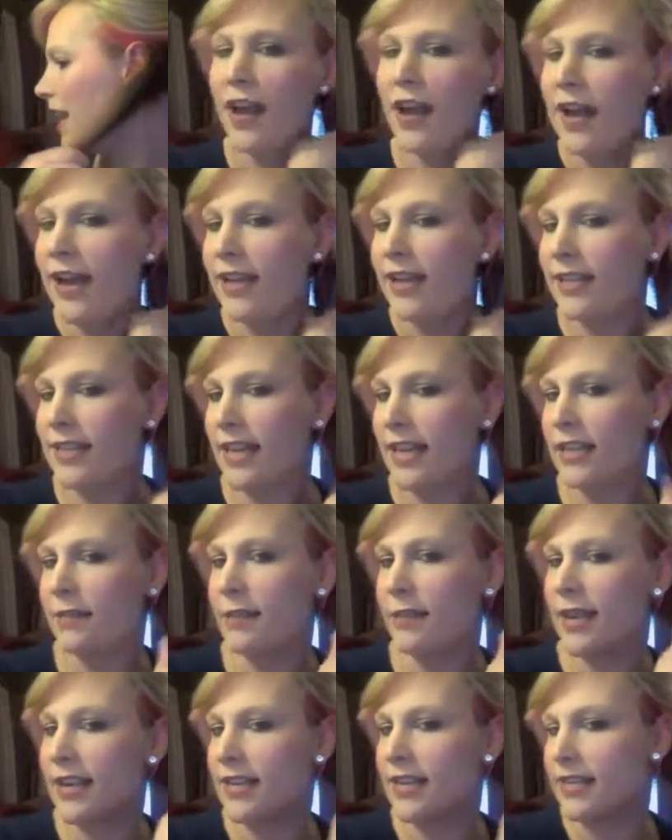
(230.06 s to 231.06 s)
It doesn't have to
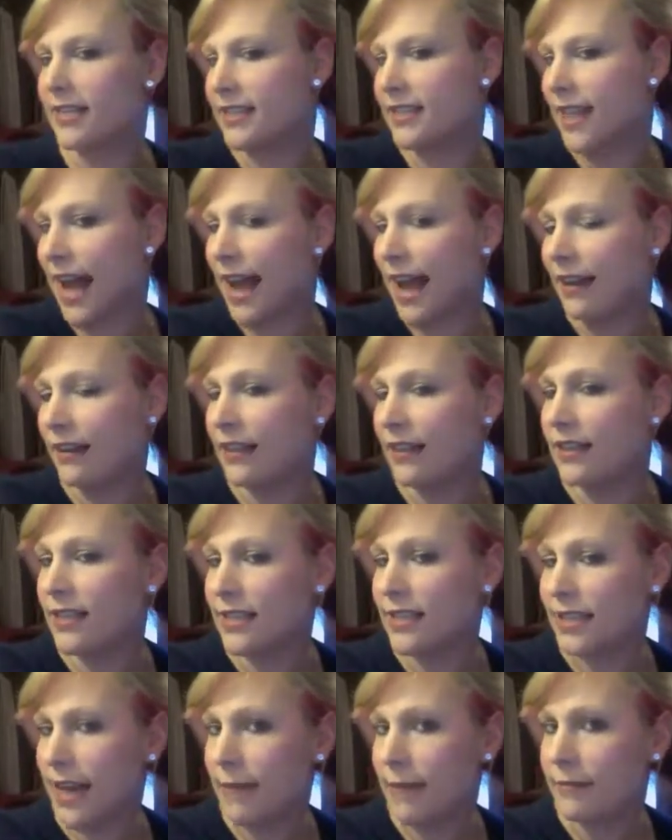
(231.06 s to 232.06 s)
be exactly
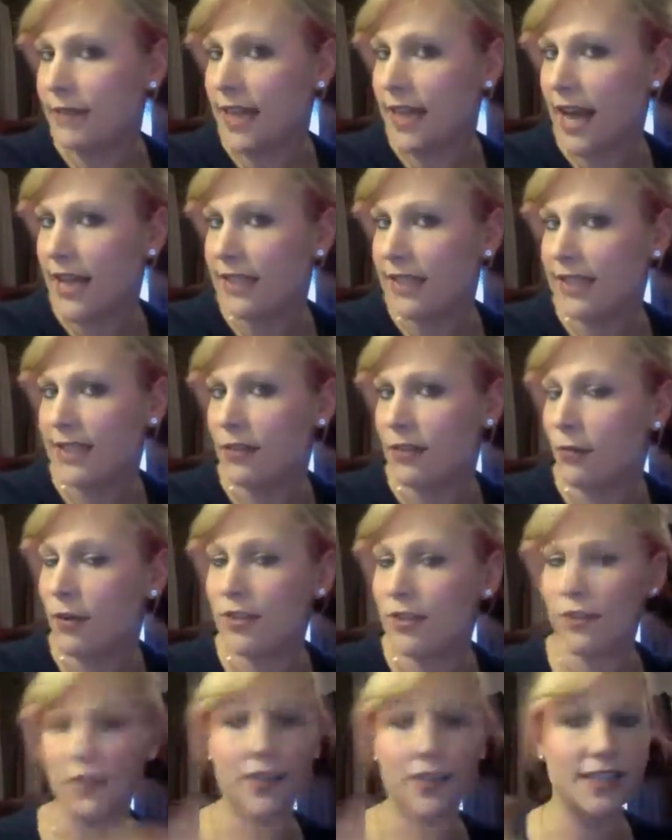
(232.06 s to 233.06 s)
the same size as it
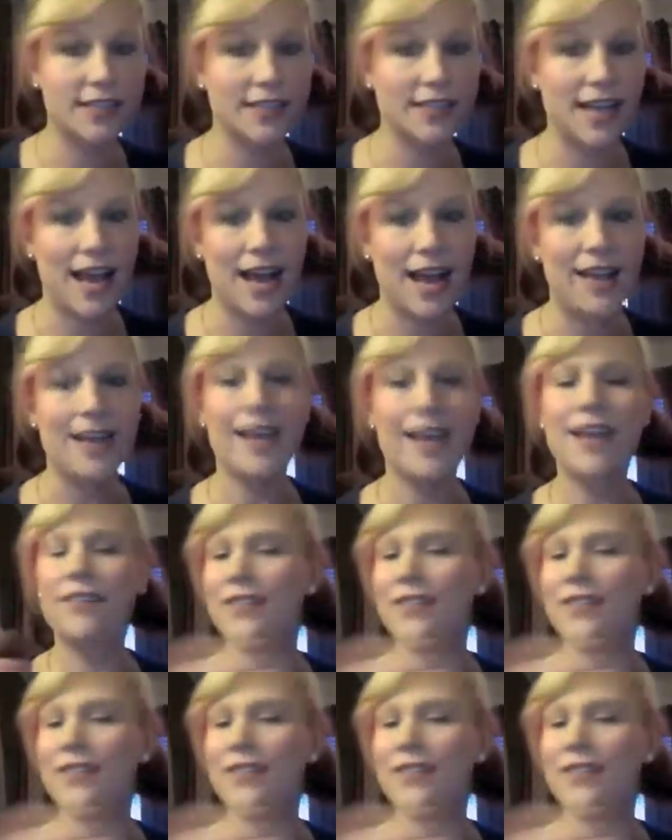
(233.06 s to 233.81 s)
was on this side.